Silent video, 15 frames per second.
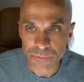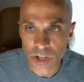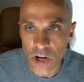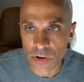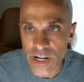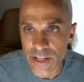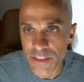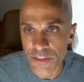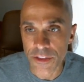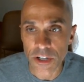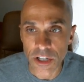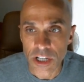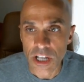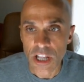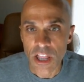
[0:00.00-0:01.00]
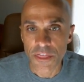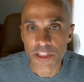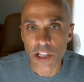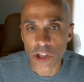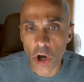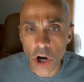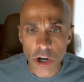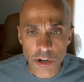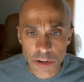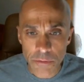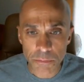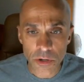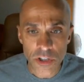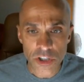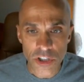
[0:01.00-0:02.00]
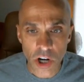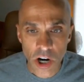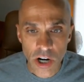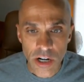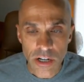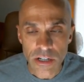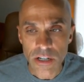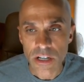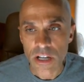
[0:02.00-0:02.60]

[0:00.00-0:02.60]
All right, the longer the books are,